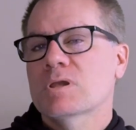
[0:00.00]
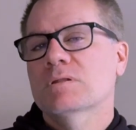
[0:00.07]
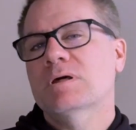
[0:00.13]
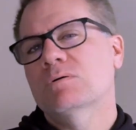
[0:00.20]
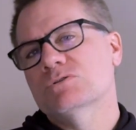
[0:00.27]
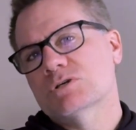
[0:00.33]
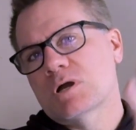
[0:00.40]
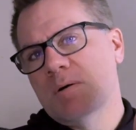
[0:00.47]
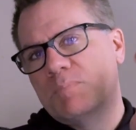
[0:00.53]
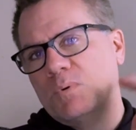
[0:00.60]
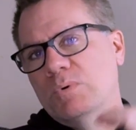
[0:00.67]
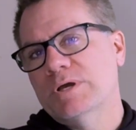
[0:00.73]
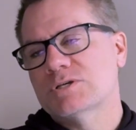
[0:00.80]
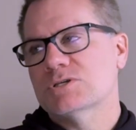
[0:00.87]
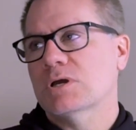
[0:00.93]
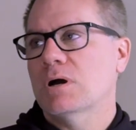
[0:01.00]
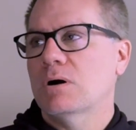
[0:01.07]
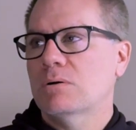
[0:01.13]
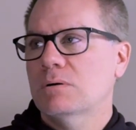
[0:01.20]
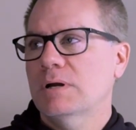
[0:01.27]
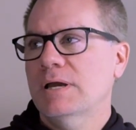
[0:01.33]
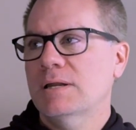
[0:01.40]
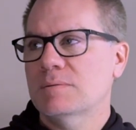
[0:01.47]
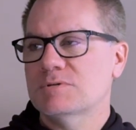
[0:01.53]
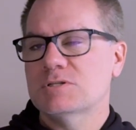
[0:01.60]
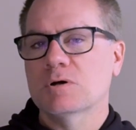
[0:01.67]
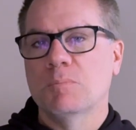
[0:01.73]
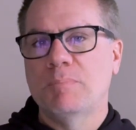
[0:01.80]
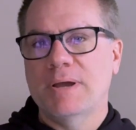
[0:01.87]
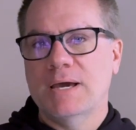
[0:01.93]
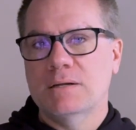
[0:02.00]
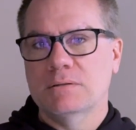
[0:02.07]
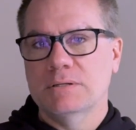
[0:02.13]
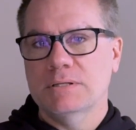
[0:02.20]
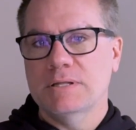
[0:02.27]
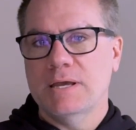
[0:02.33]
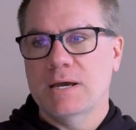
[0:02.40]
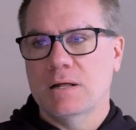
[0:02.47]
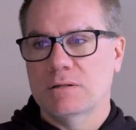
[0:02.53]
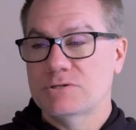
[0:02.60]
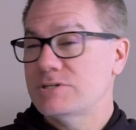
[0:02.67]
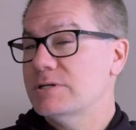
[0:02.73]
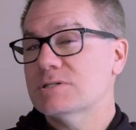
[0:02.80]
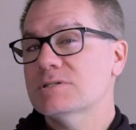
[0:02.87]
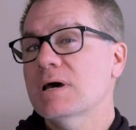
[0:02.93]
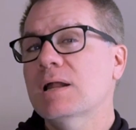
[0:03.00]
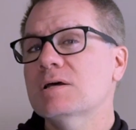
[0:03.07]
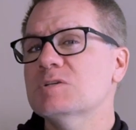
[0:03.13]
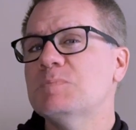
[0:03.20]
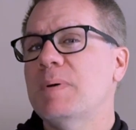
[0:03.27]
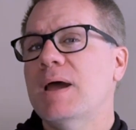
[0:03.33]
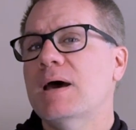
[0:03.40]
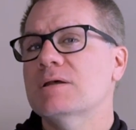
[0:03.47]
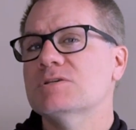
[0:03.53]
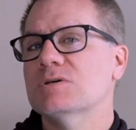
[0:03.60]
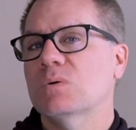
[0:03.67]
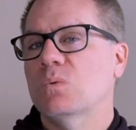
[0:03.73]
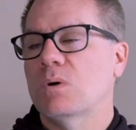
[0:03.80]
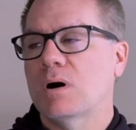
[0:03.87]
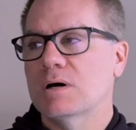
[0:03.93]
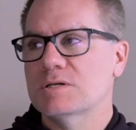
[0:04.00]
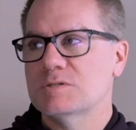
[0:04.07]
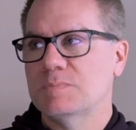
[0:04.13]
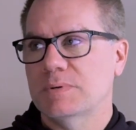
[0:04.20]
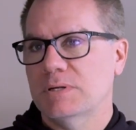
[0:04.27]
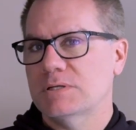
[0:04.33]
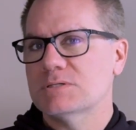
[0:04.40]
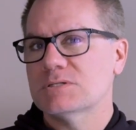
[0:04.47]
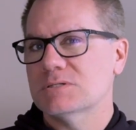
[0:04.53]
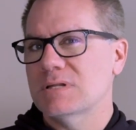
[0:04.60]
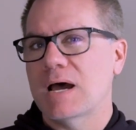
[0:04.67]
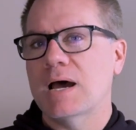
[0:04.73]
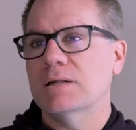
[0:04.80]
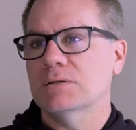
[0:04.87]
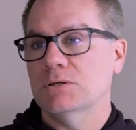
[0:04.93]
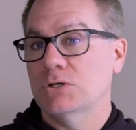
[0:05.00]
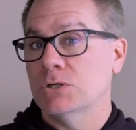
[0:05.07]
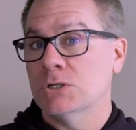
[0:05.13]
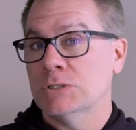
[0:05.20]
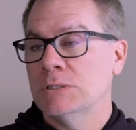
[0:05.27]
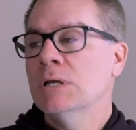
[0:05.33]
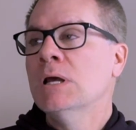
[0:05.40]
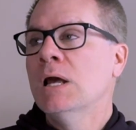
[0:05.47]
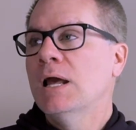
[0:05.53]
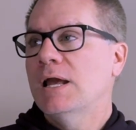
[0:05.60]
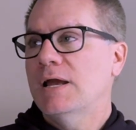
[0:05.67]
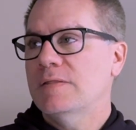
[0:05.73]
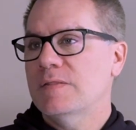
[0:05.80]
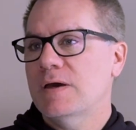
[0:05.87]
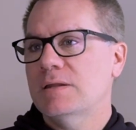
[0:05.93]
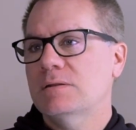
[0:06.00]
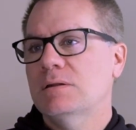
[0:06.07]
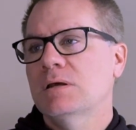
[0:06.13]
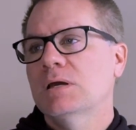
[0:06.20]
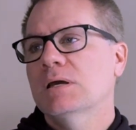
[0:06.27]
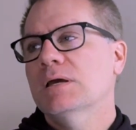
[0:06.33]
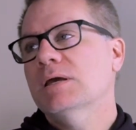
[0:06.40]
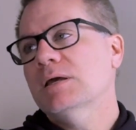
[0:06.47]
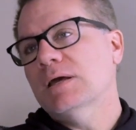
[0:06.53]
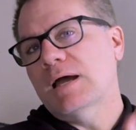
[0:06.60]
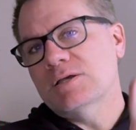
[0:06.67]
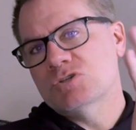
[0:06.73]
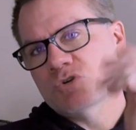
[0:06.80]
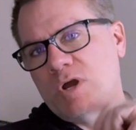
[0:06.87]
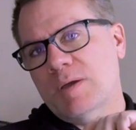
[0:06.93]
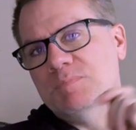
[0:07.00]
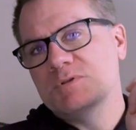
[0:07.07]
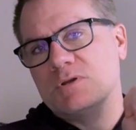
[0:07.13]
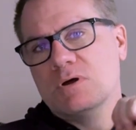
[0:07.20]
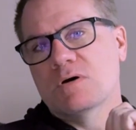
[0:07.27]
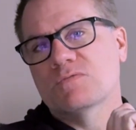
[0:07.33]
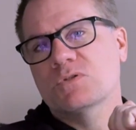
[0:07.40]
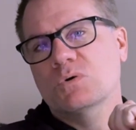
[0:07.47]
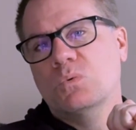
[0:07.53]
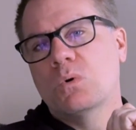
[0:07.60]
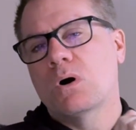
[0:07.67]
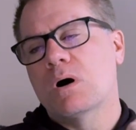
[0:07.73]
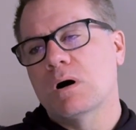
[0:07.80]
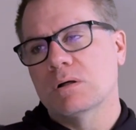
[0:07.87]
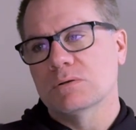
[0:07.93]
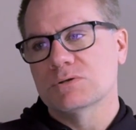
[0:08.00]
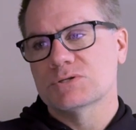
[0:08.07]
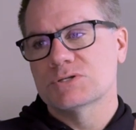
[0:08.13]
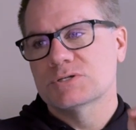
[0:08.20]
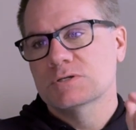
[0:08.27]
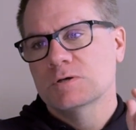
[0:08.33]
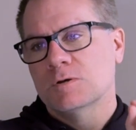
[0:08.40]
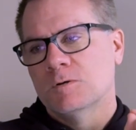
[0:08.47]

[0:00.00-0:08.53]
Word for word: That was a couple weeks ago. And I'm still battling the algae. It's not as bad as it was, but it's not good. And then I scraped it off the walls,